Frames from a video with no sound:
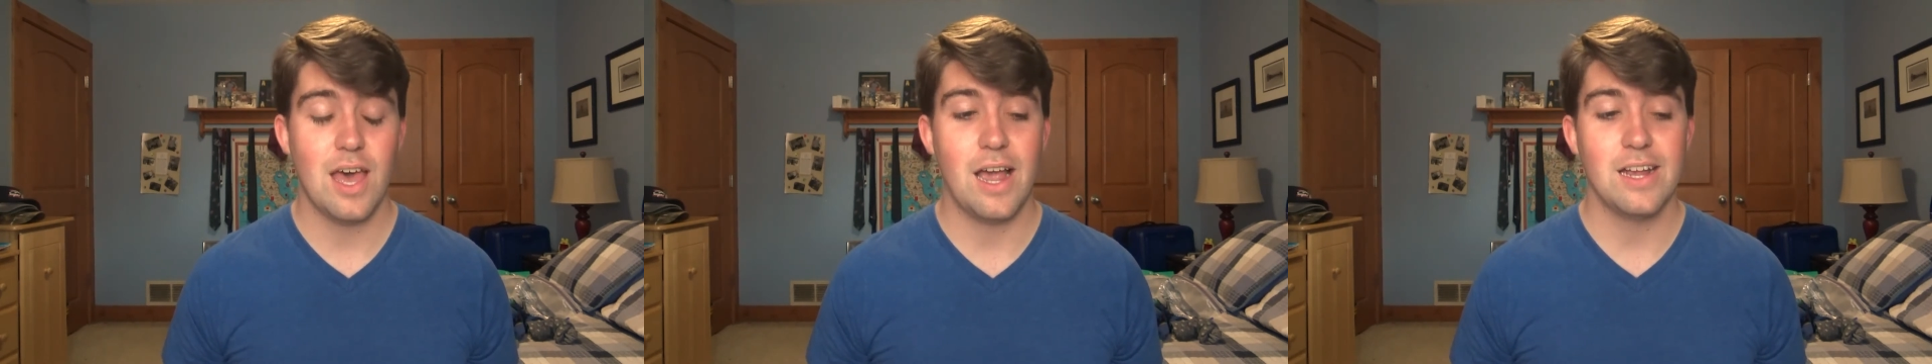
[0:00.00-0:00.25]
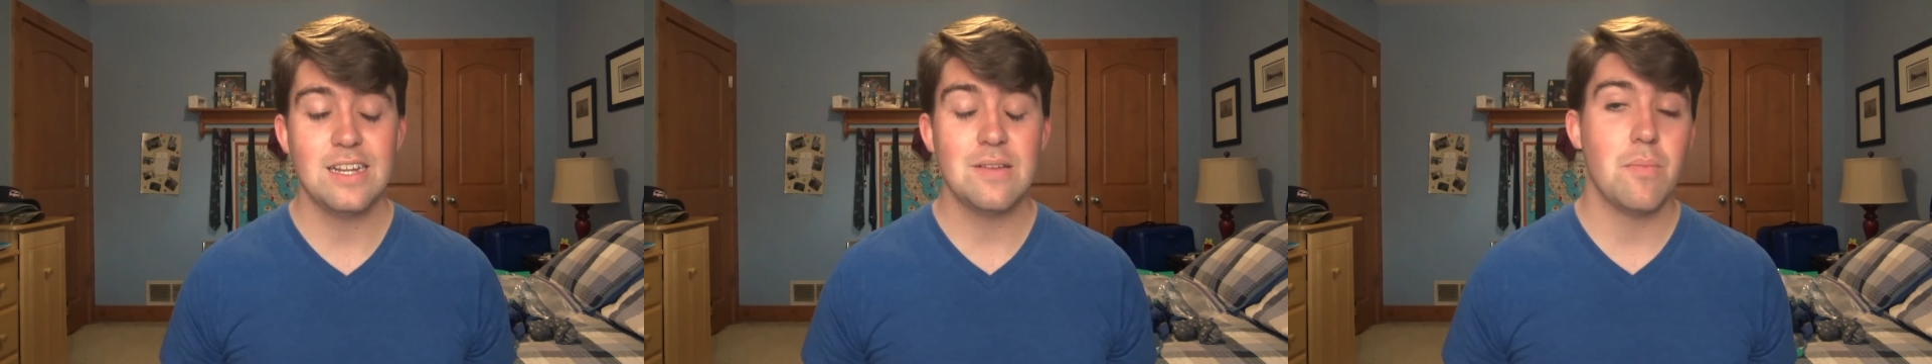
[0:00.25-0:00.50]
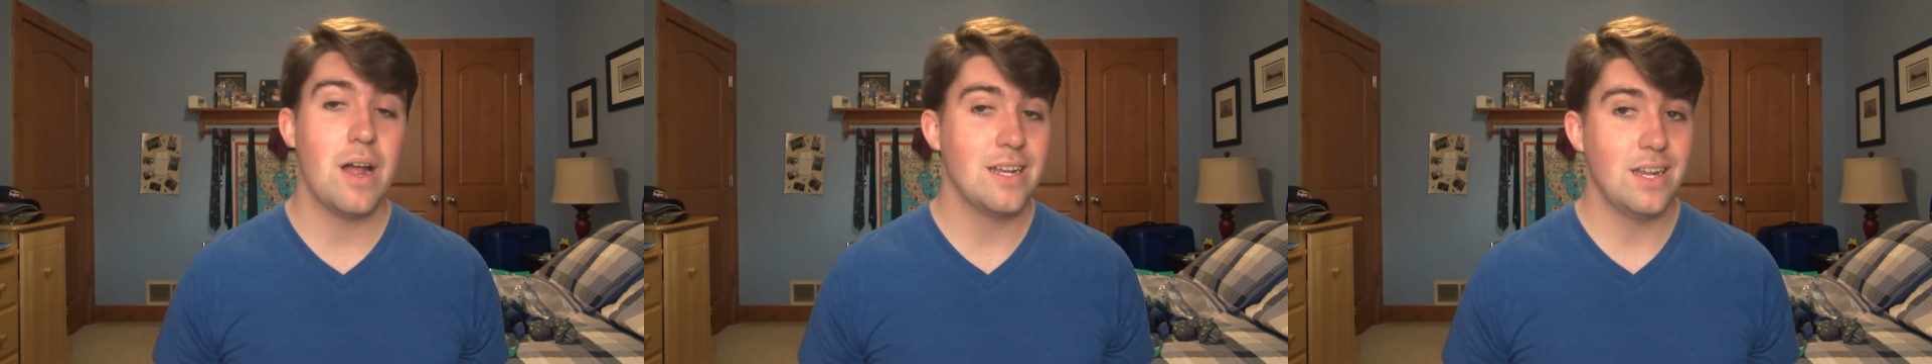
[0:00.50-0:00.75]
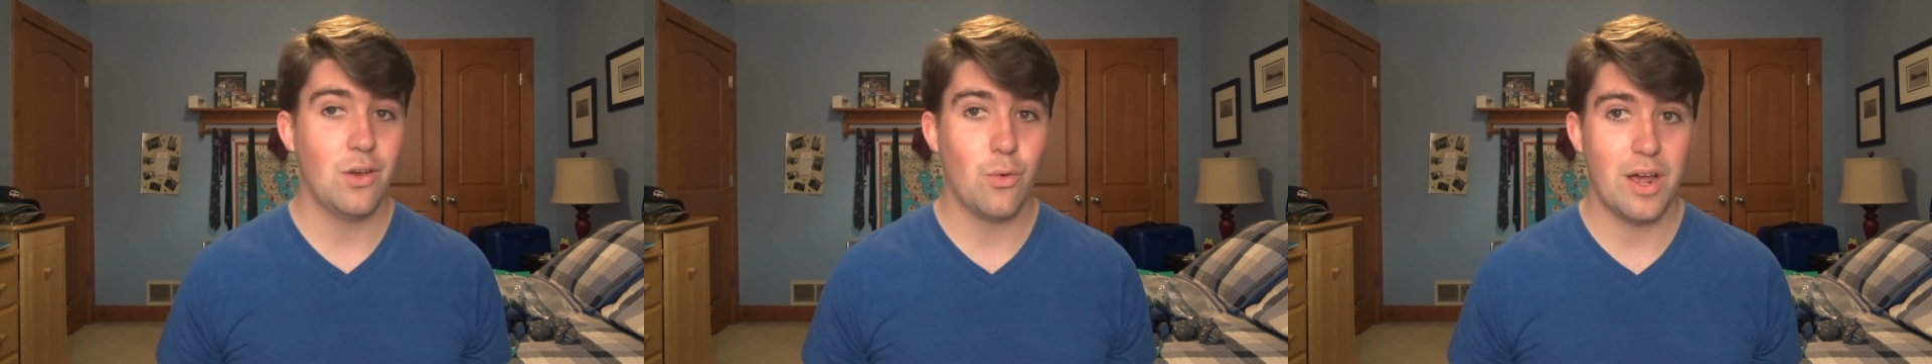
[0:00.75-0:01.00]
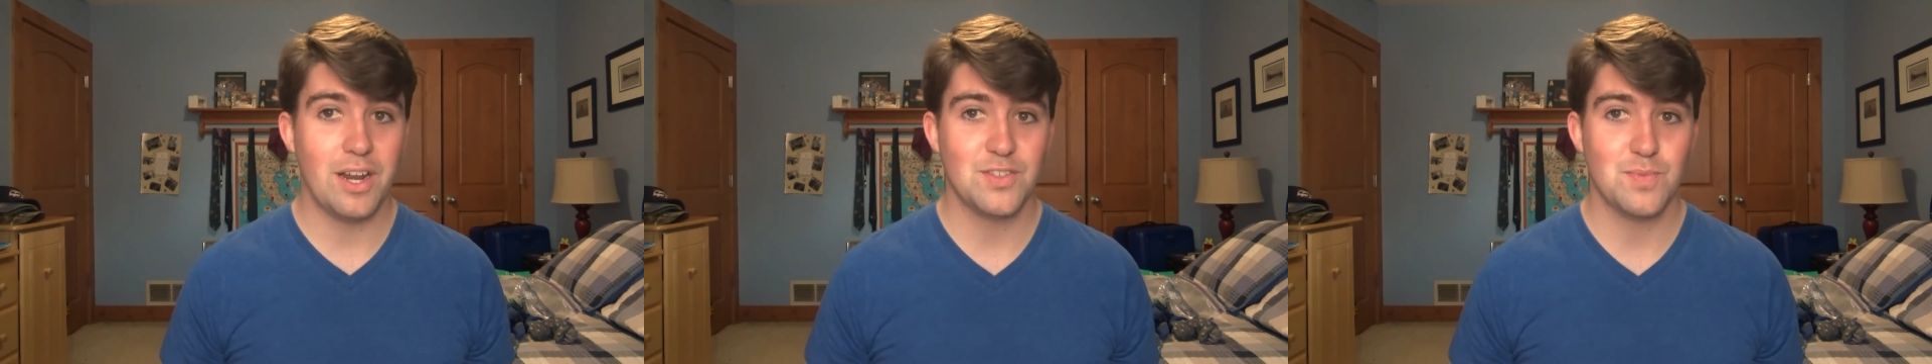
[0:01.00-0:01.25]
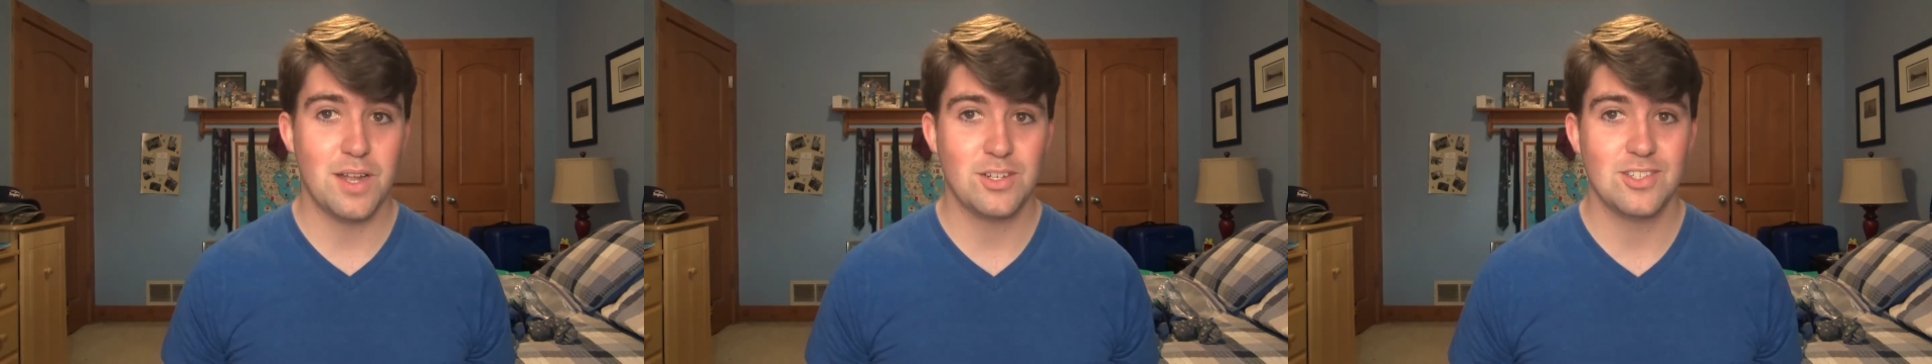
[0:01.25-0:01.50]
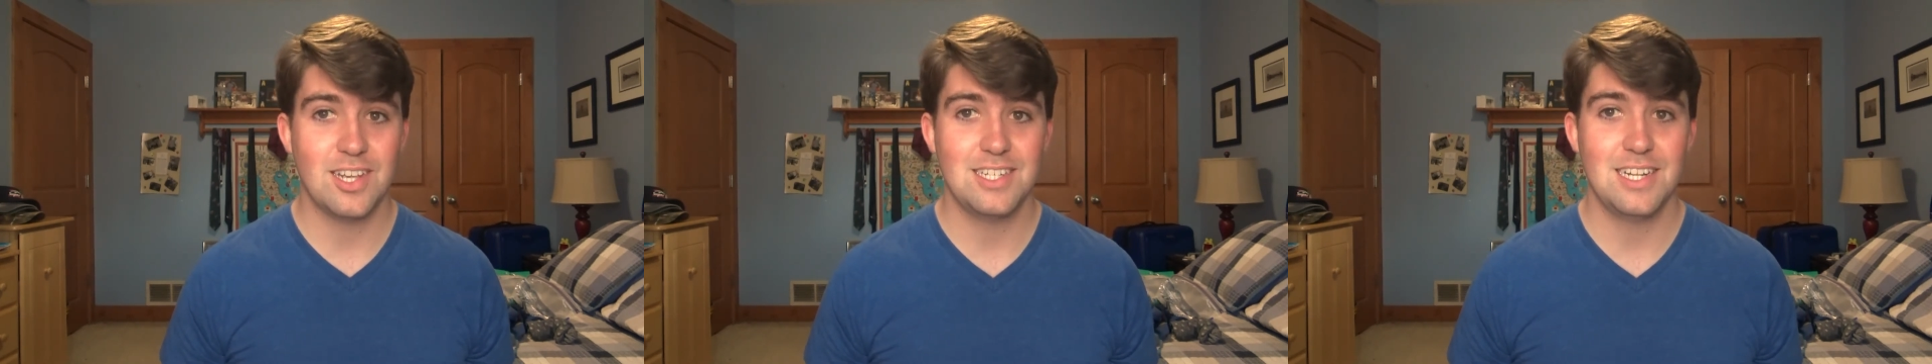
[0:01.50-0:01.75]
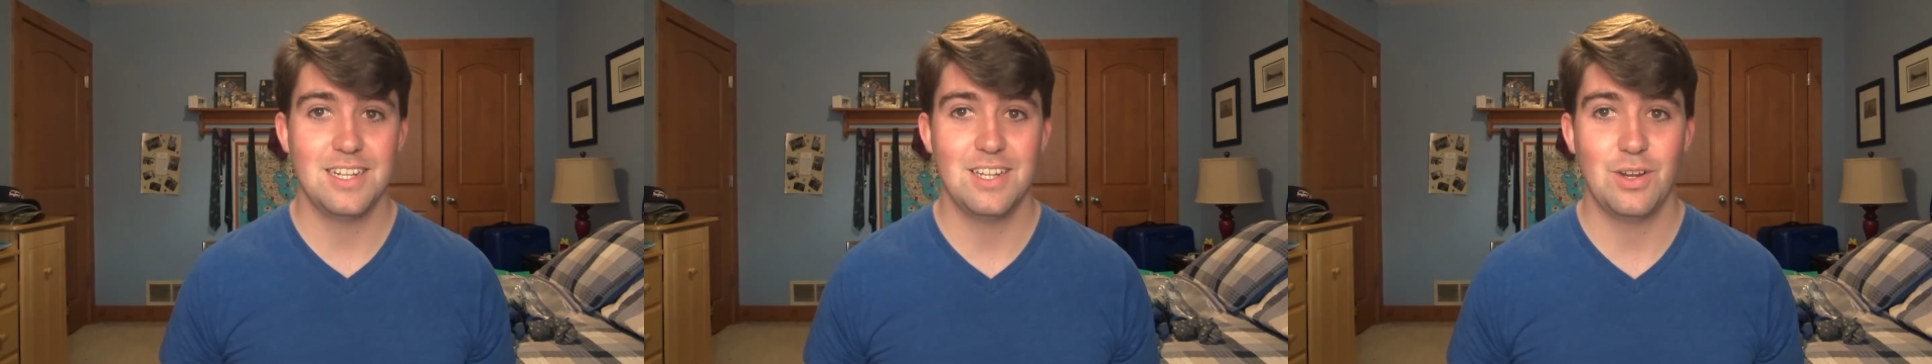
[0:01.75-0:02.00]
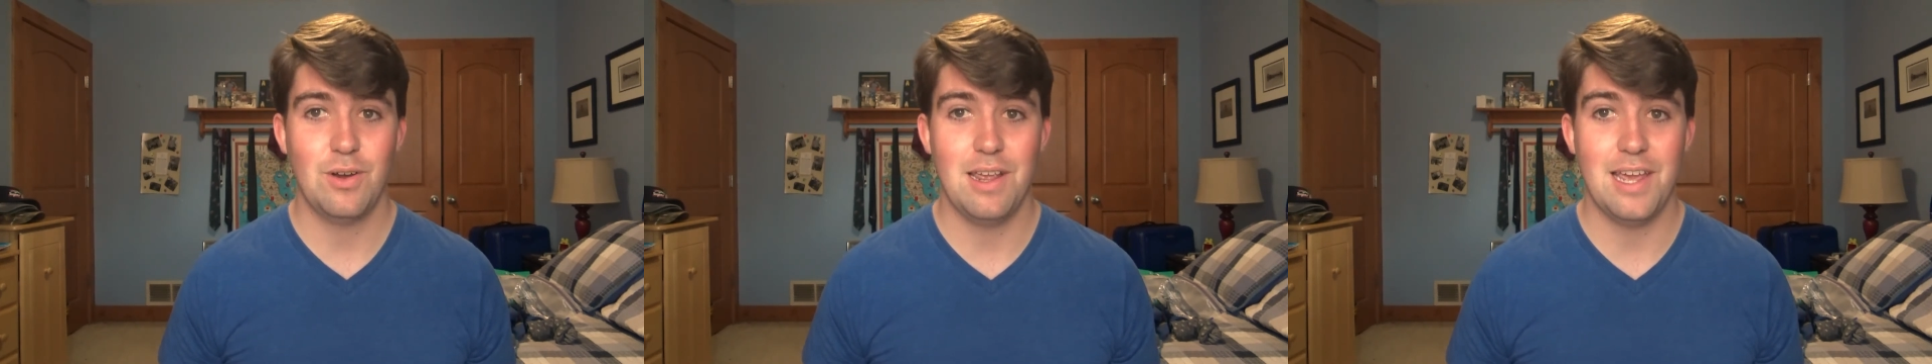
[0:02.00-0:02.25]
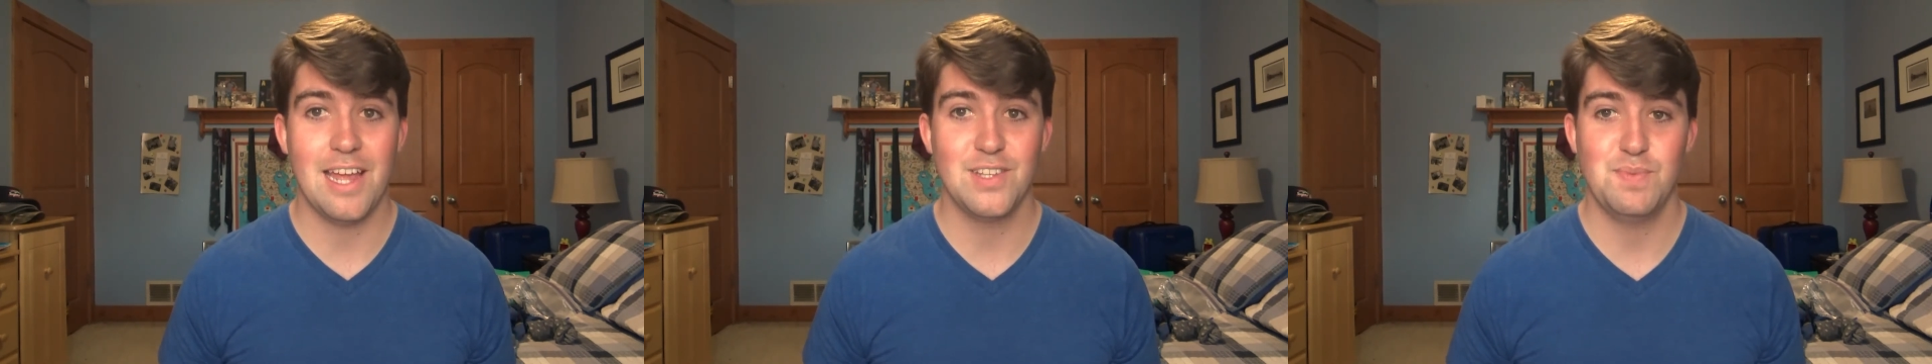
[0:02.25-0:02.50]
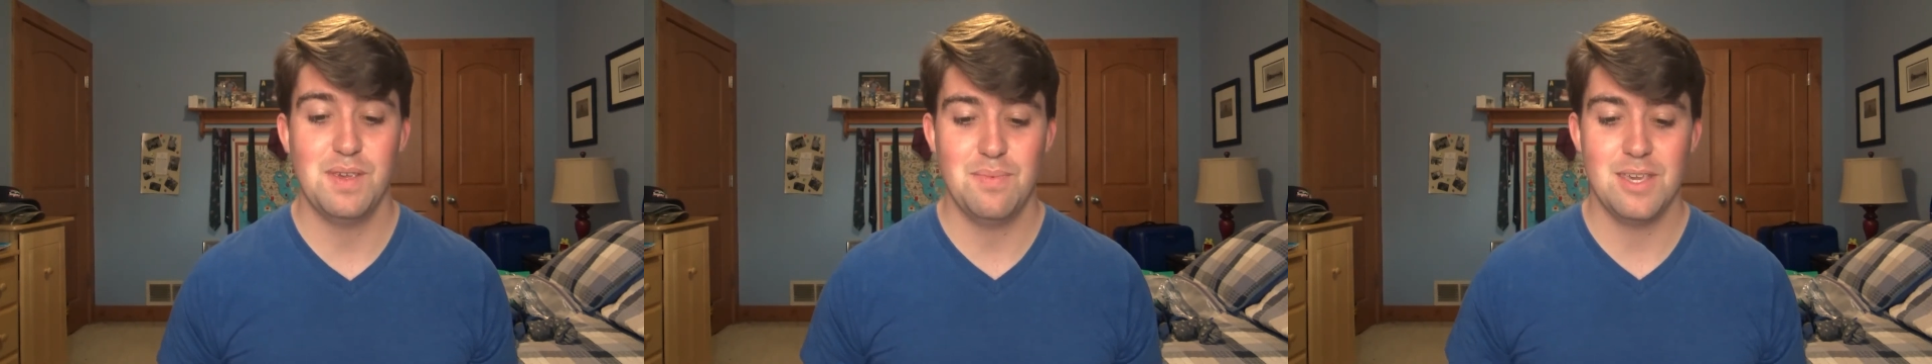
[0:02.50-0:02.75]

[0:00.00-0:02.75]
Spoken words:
I didn't mind it quite as much as I did in The Great Gatsby,